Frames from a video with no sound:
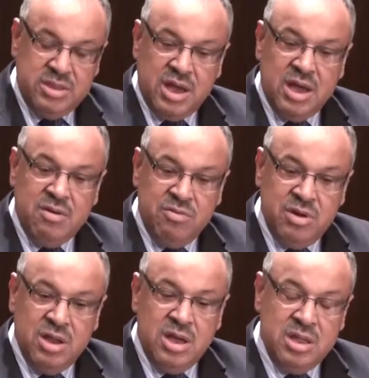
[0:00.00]

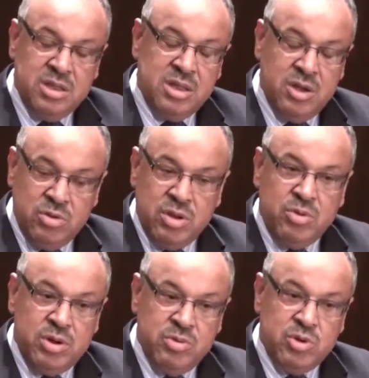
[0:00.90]
Takaful, and the other
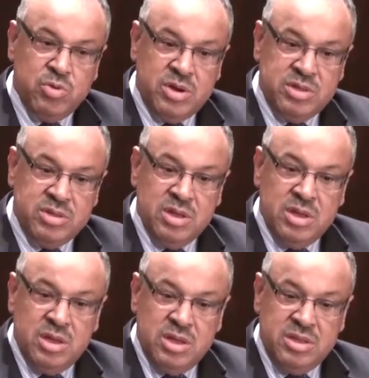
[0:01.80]
one which was
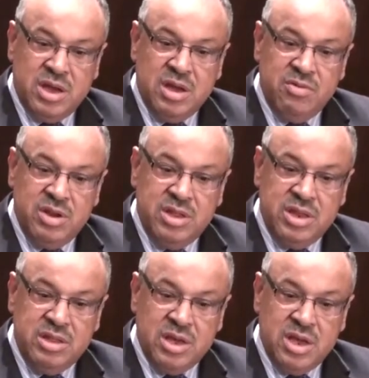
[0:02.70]
Takaful and
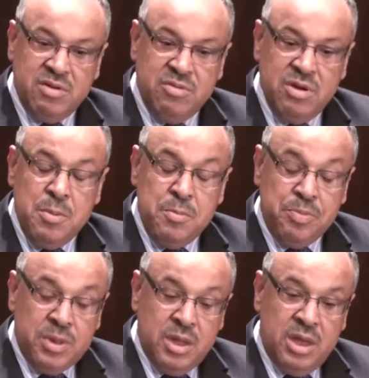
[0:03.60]
Re-Takaful.
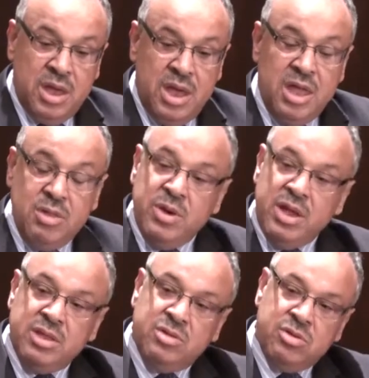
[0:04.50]
And we
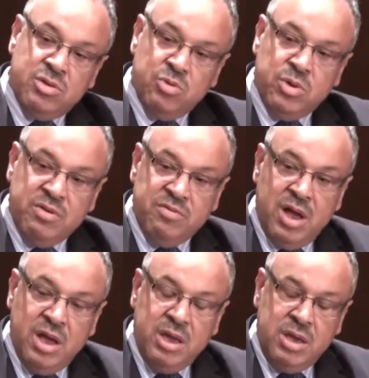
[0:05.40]
had the third wave.
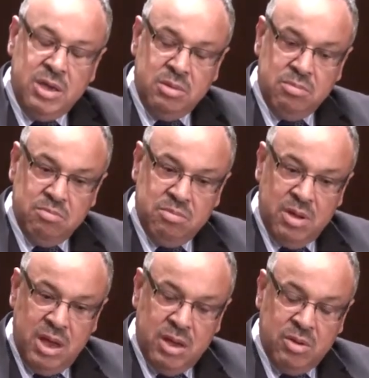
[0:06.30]

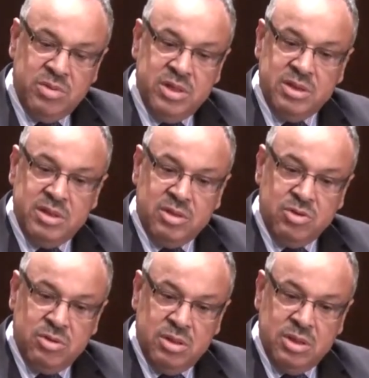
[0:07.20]
I consider that
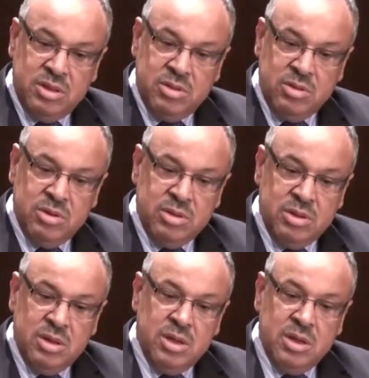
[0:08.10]
the third
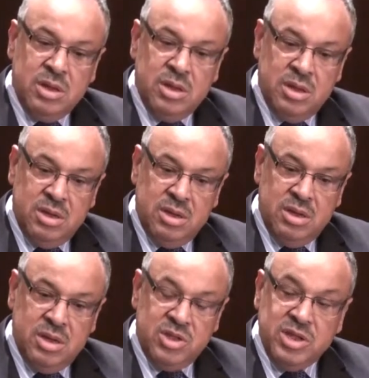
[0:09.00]

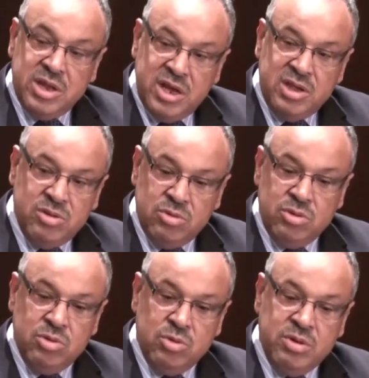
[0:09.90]
generation of
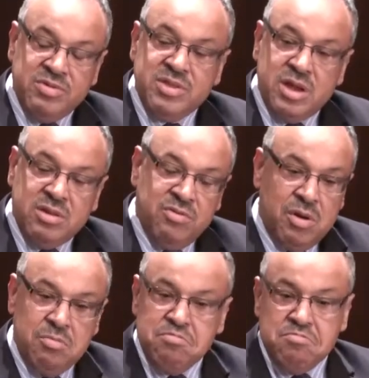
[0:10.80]
the third wave start
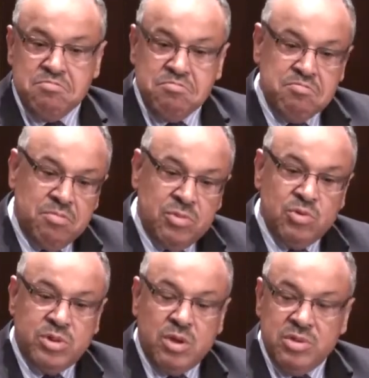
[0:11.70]
from
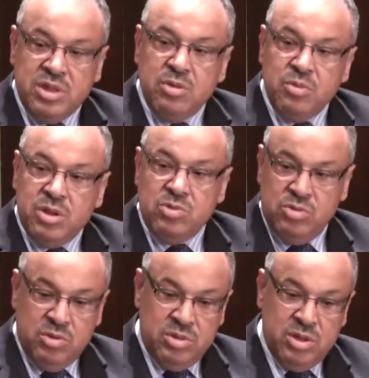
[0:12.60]
2001,
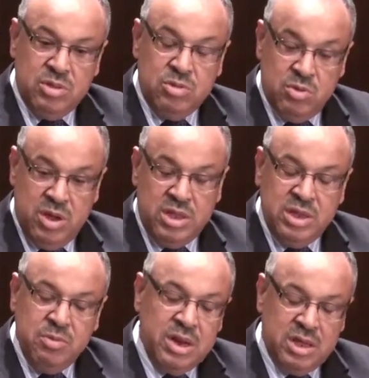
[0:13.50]
2002, and I will